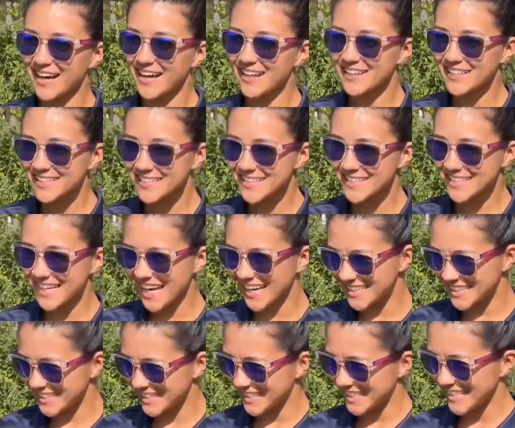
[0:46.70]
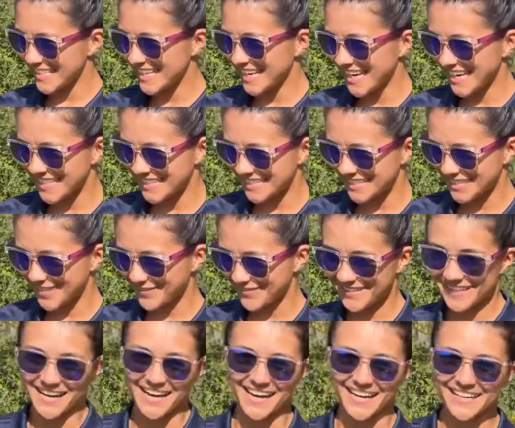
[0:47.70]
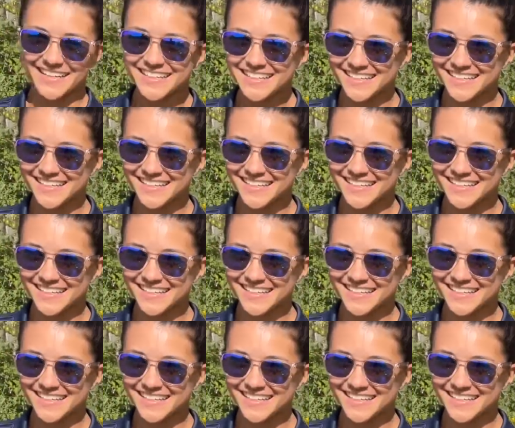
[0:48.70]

This is actually zone 9.